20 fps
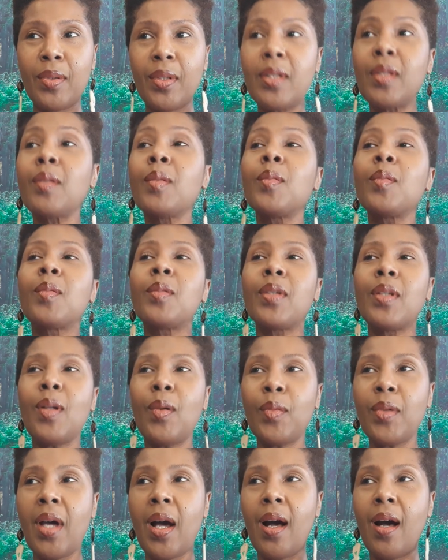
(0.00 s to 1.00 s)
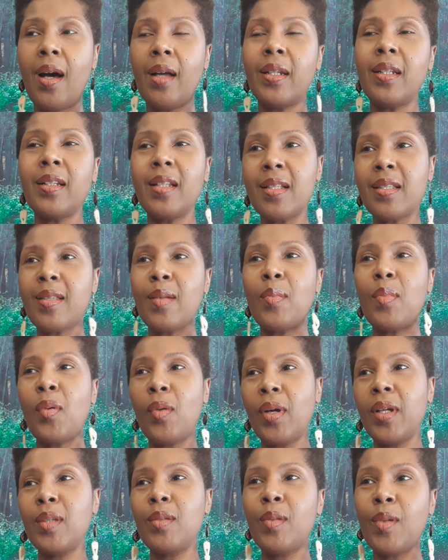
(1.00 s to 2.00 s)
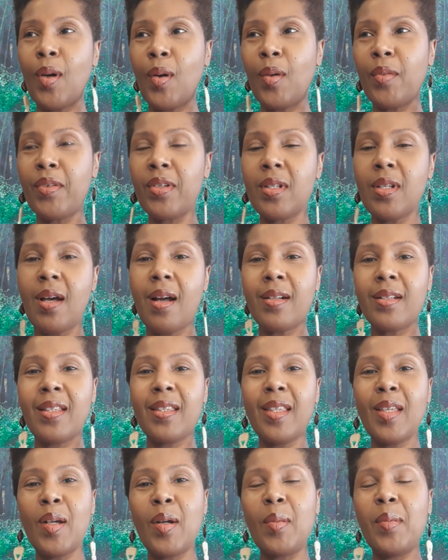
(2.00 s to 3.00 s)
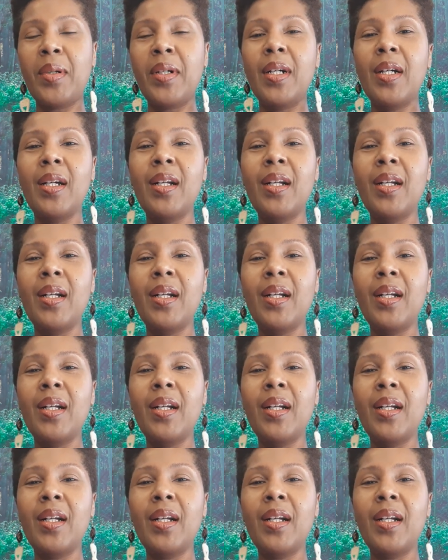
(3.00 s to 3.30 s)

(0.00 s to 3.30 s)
and you you know nod, and at some point you go over and talk to them,